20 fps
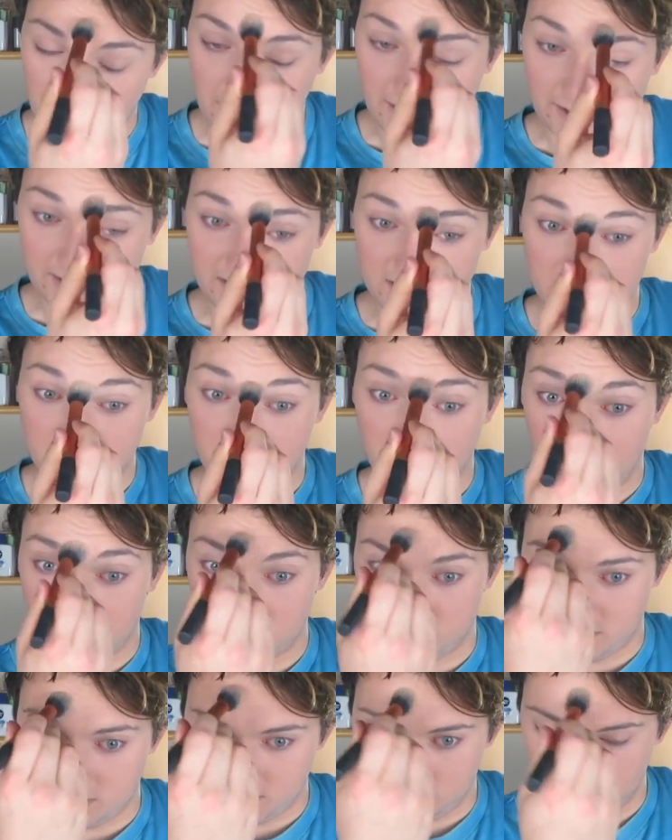adding
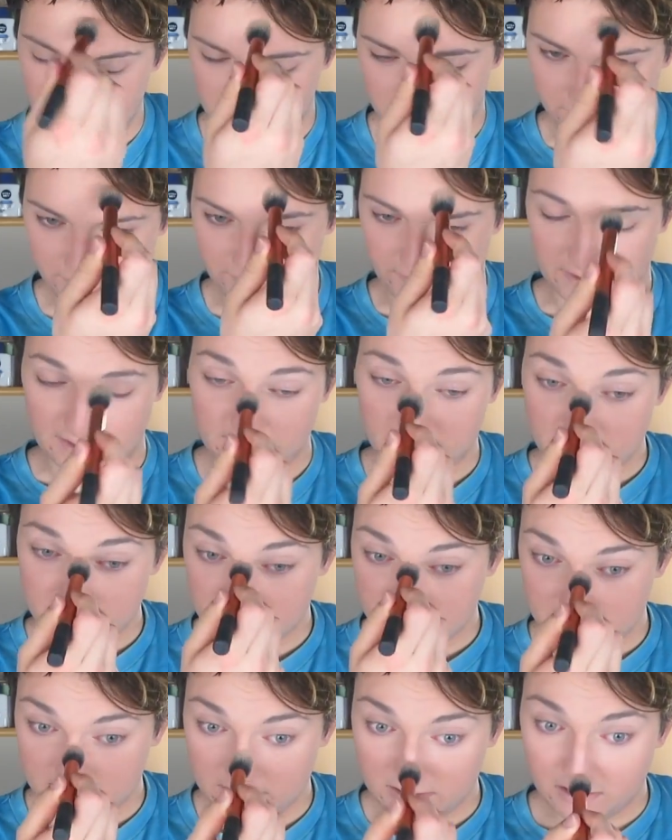dimension to your
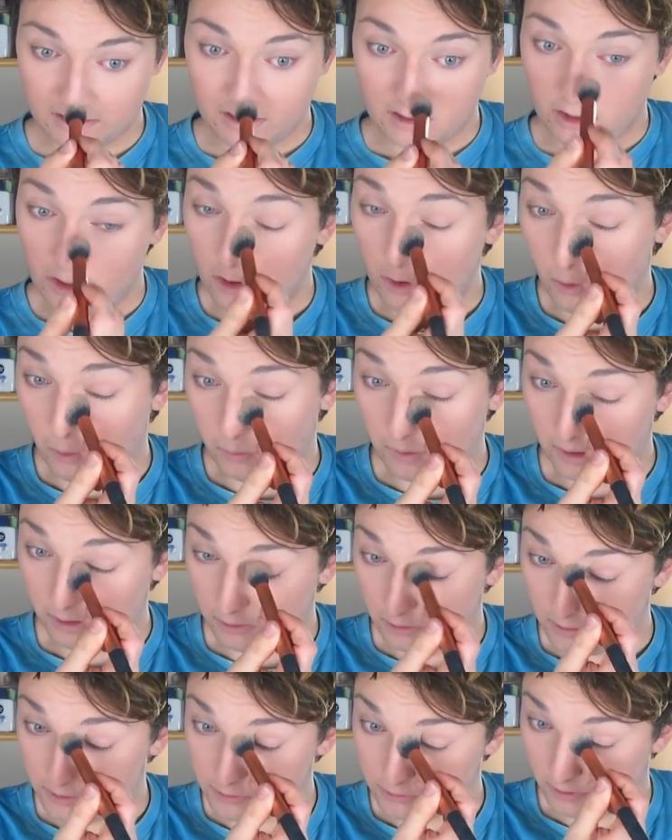face
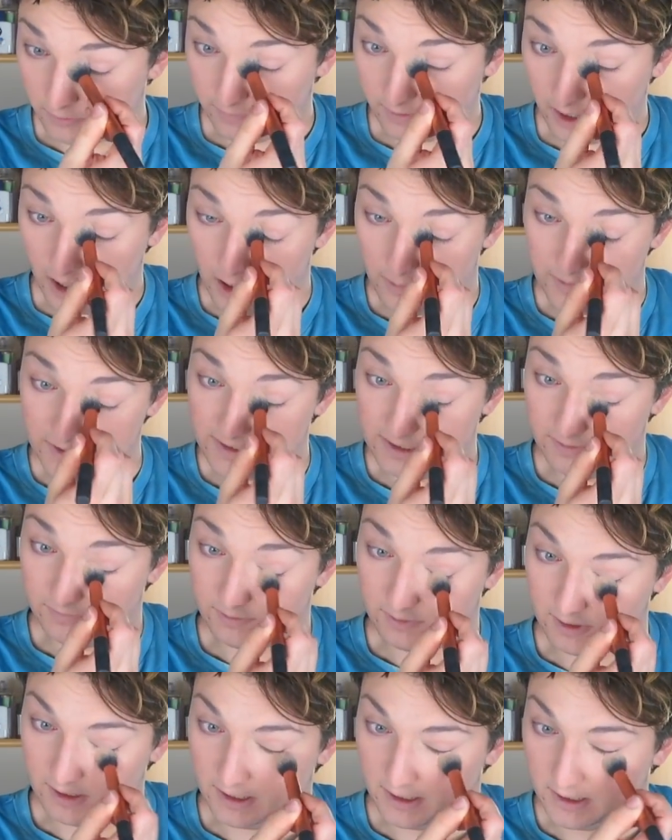will sort of compensate
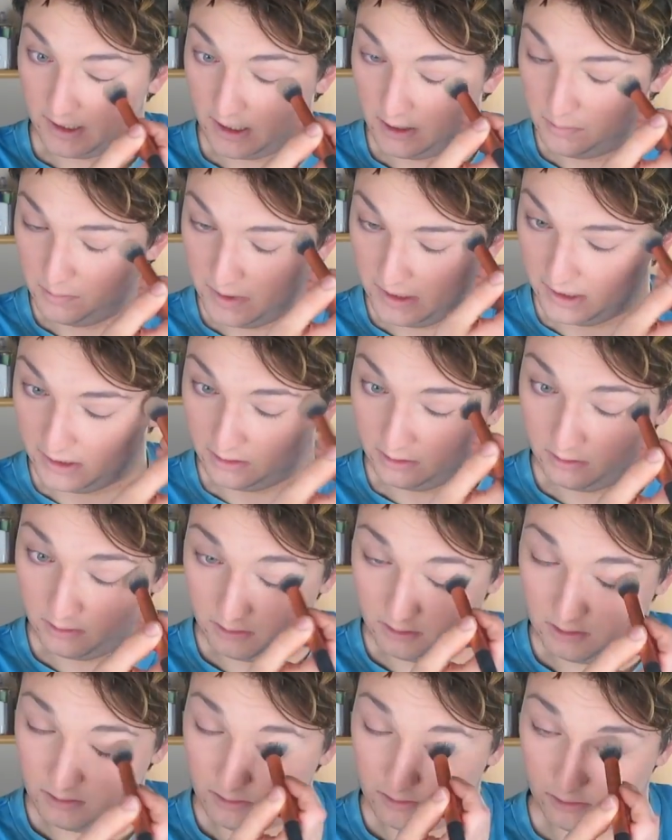for that and make it
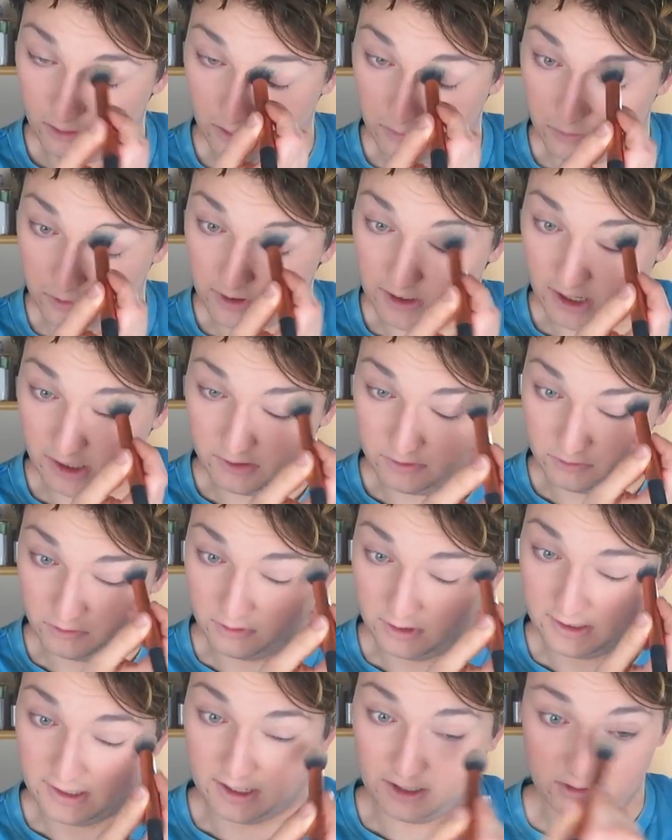look more
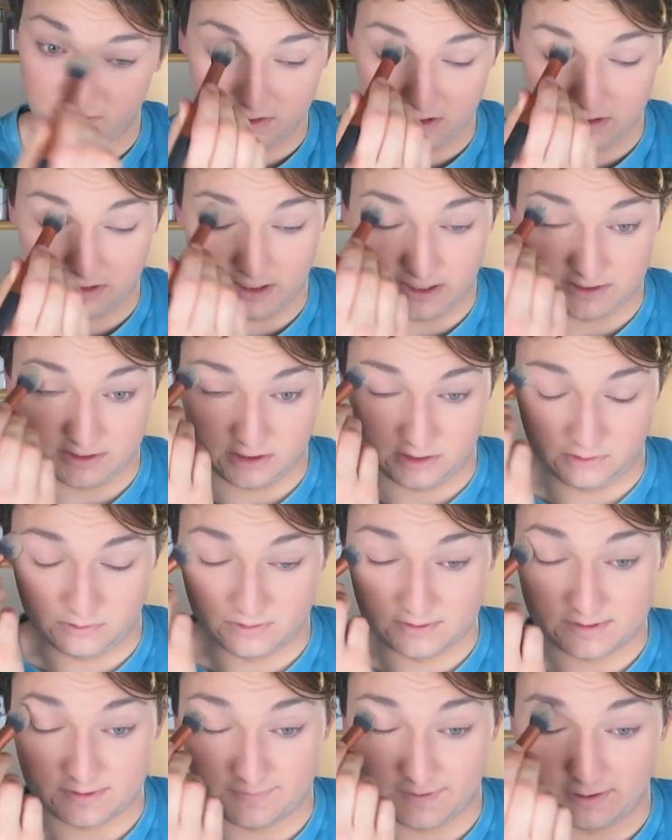natural. And I actually like to
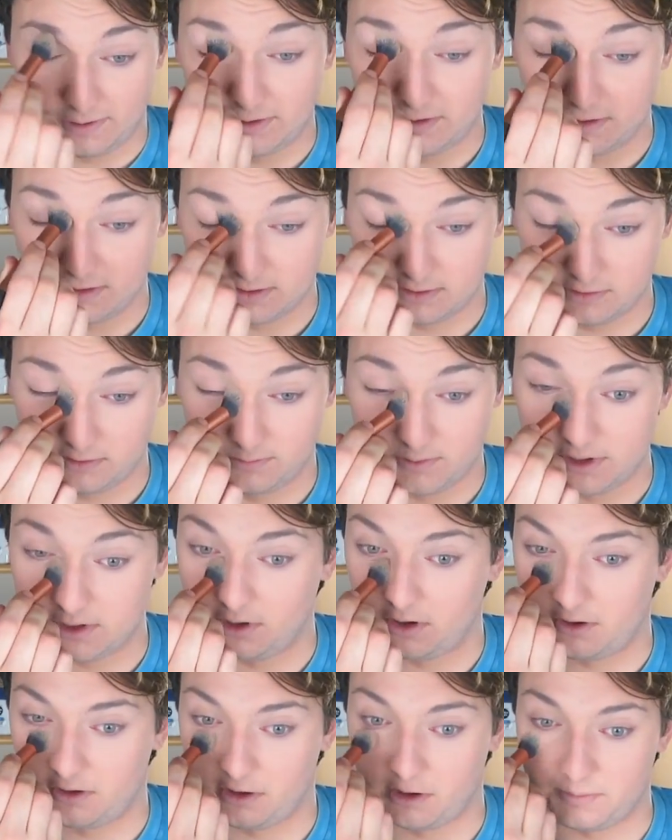use foundations a little bit
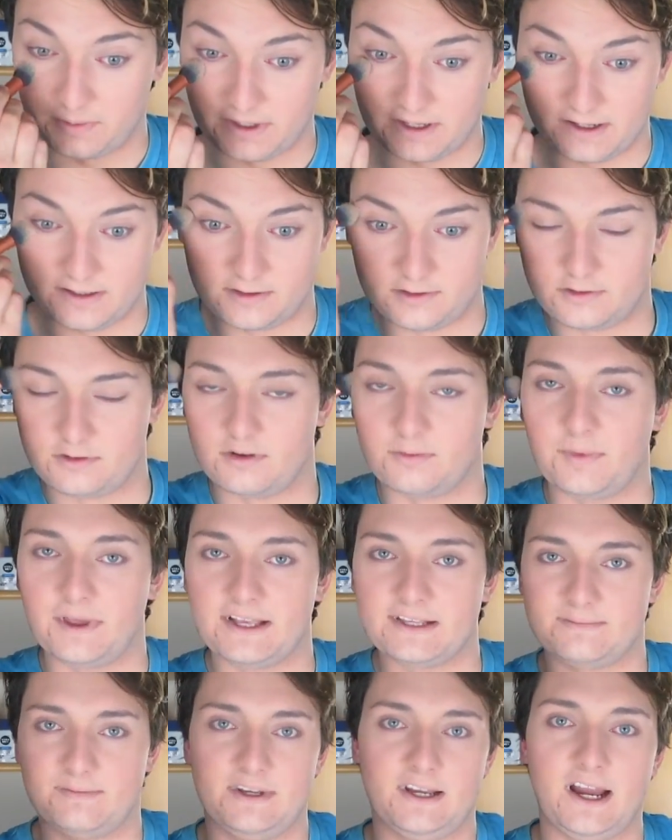darker because it sort of
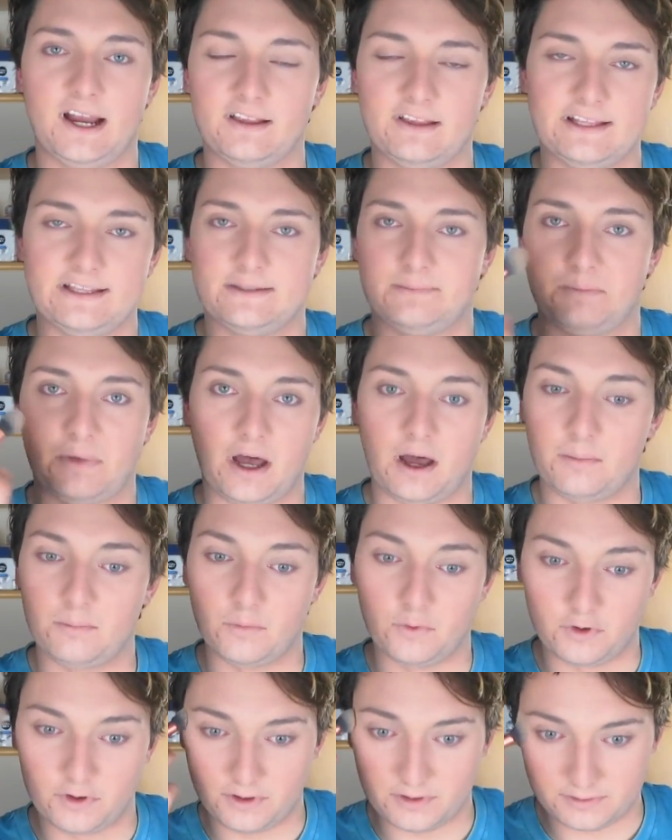makes my highlights pop
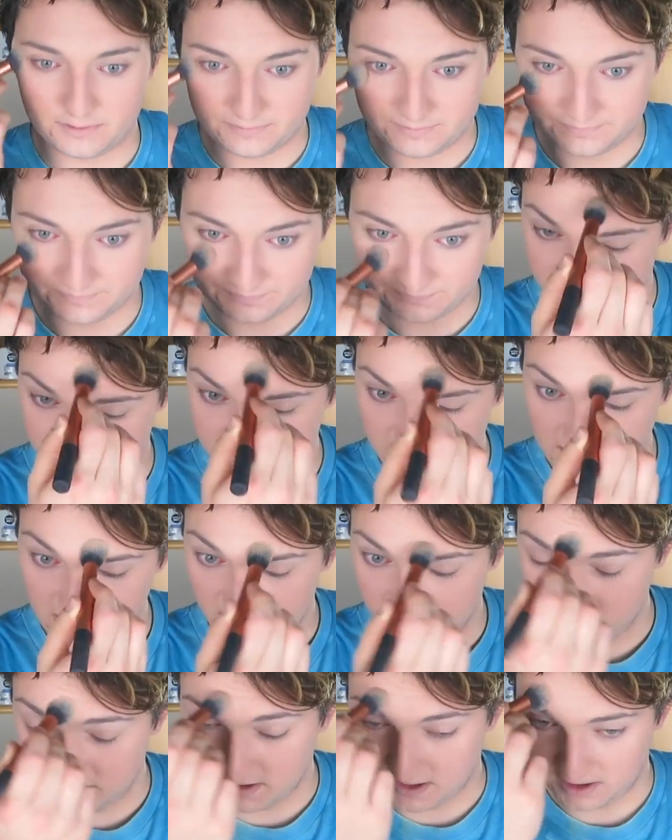more. Today
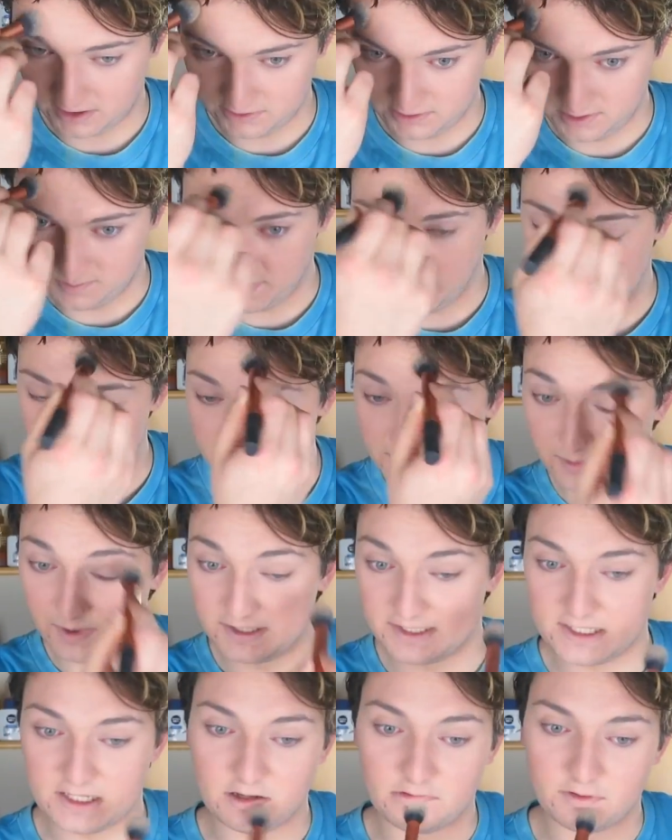I think I actually matched
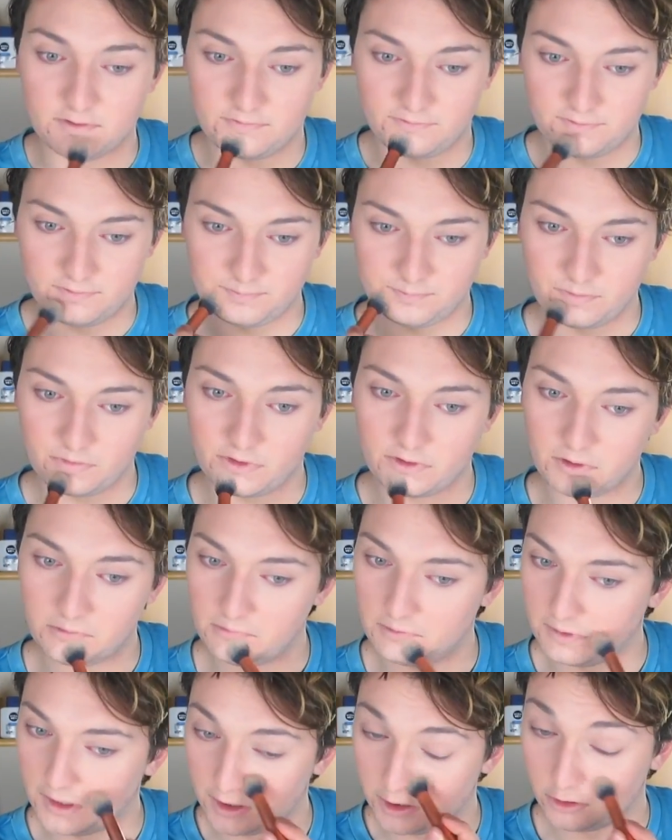myself
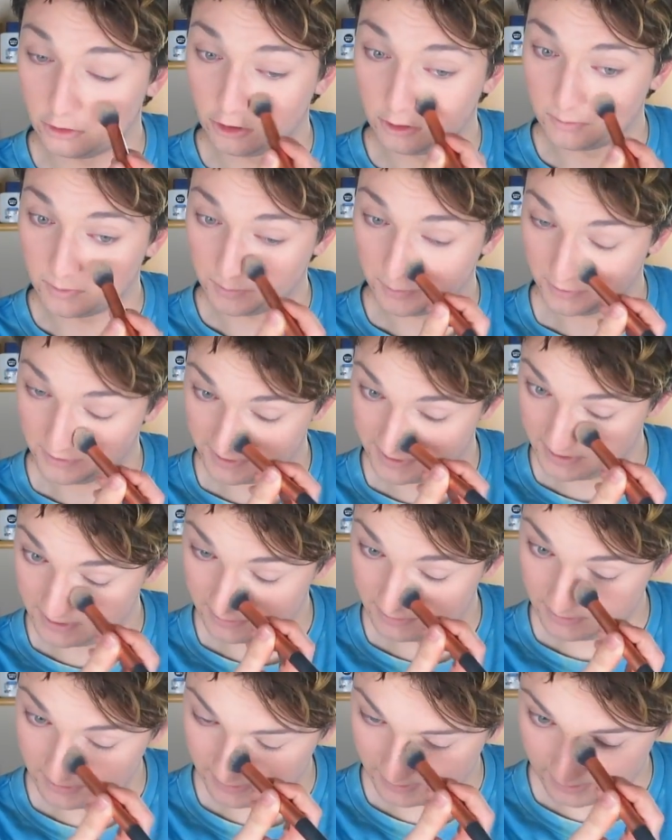like a normal person,
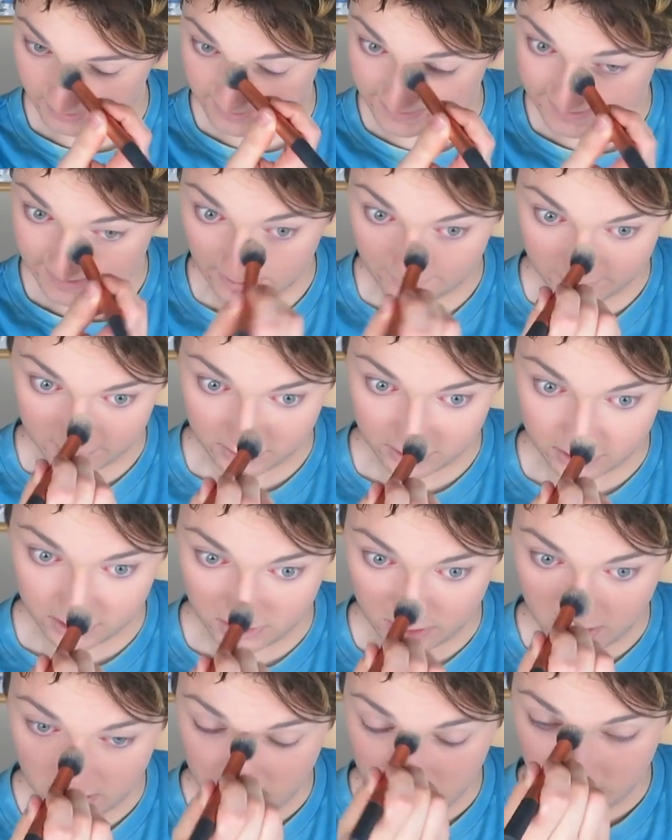not a
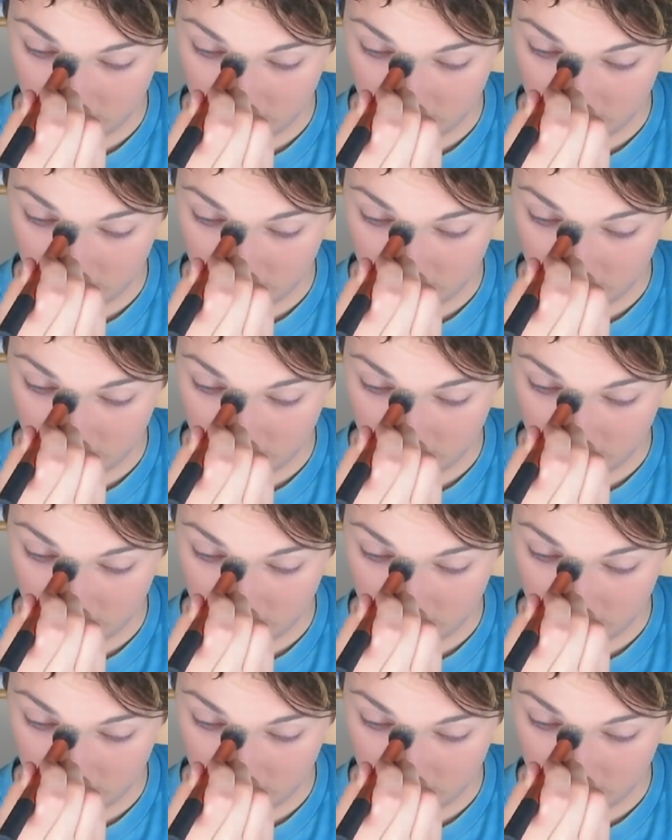savage.